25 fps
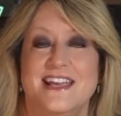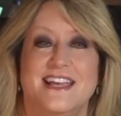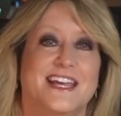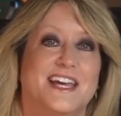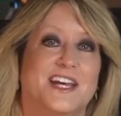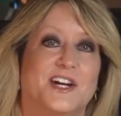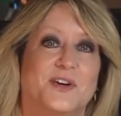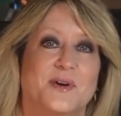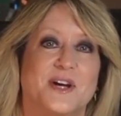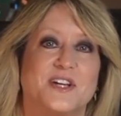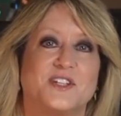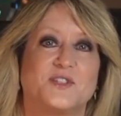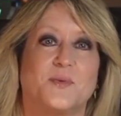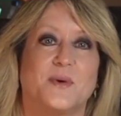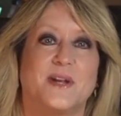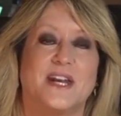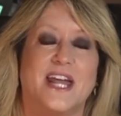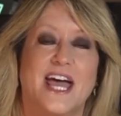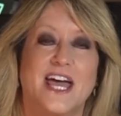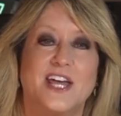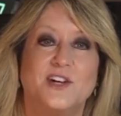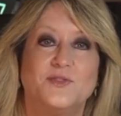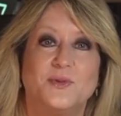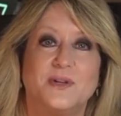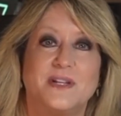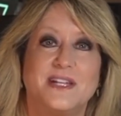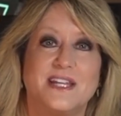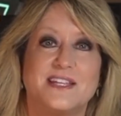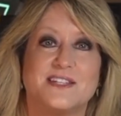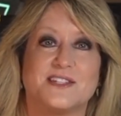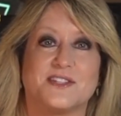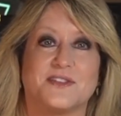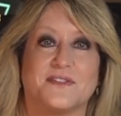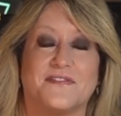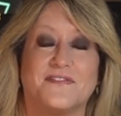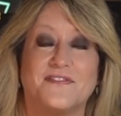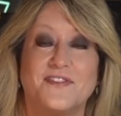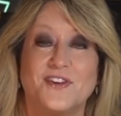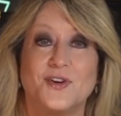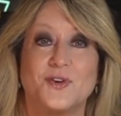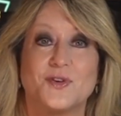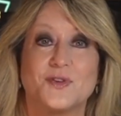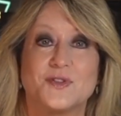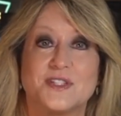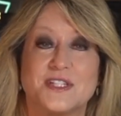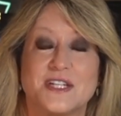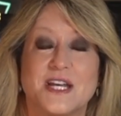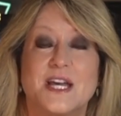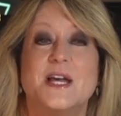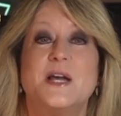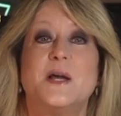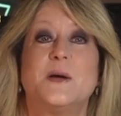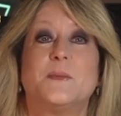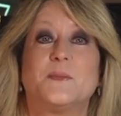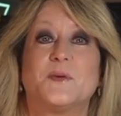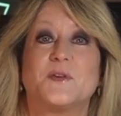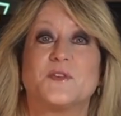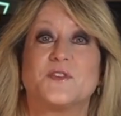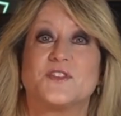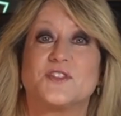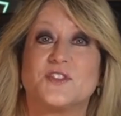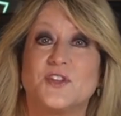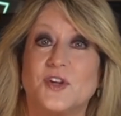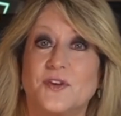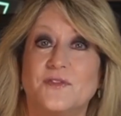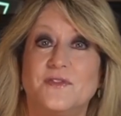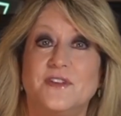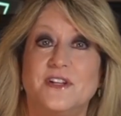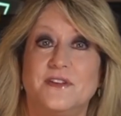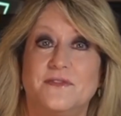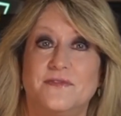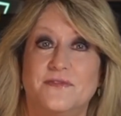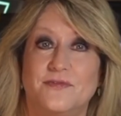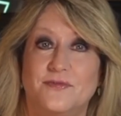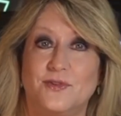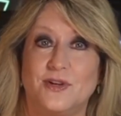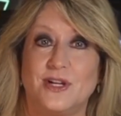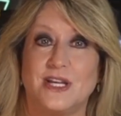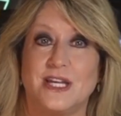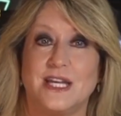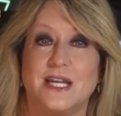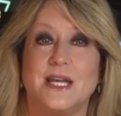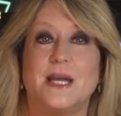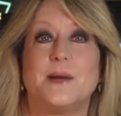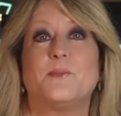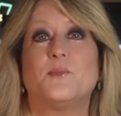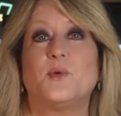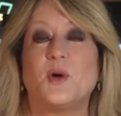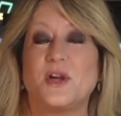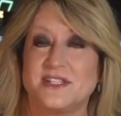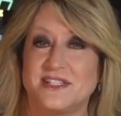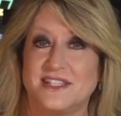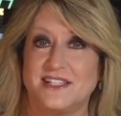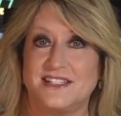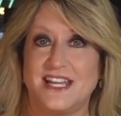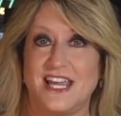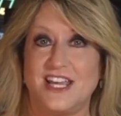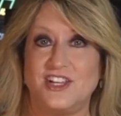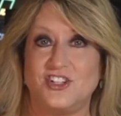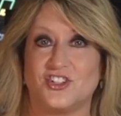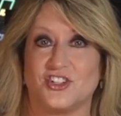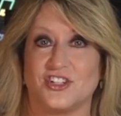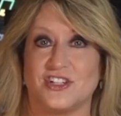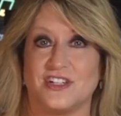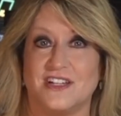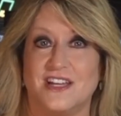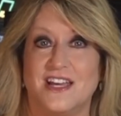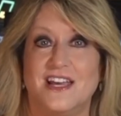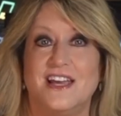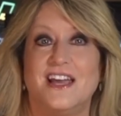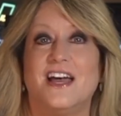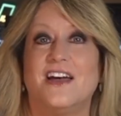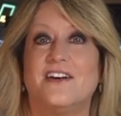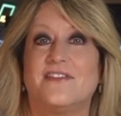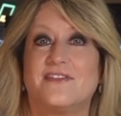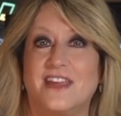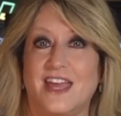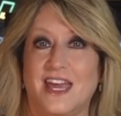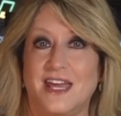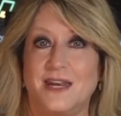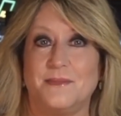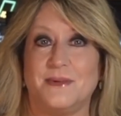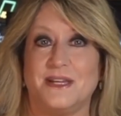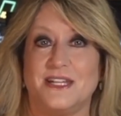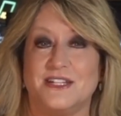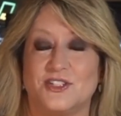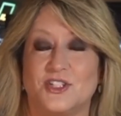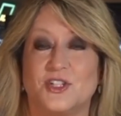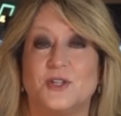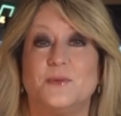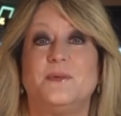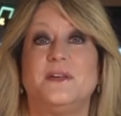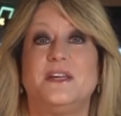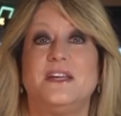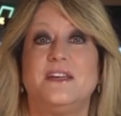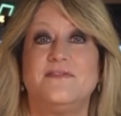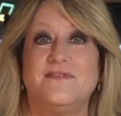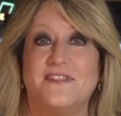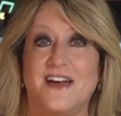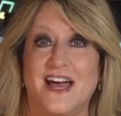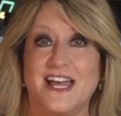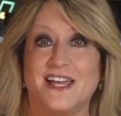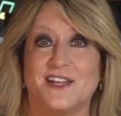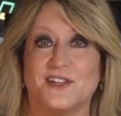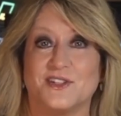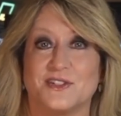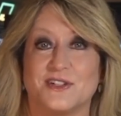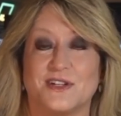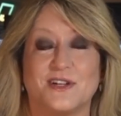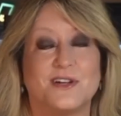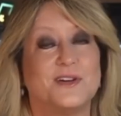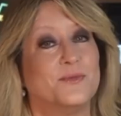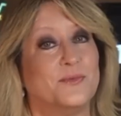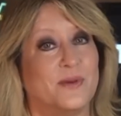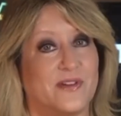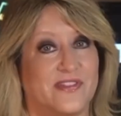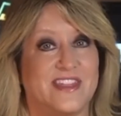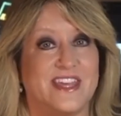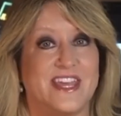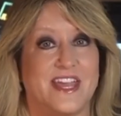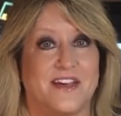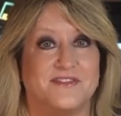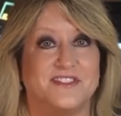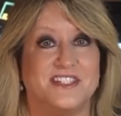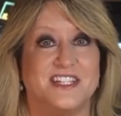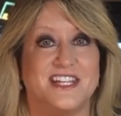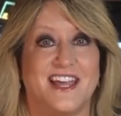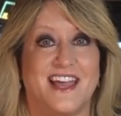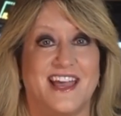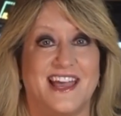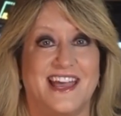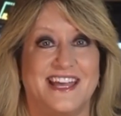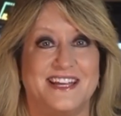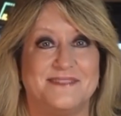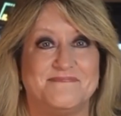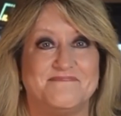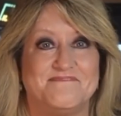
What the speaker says: NRX-100 is the first preservative-free presentation of ketamine to be filed with the FDA.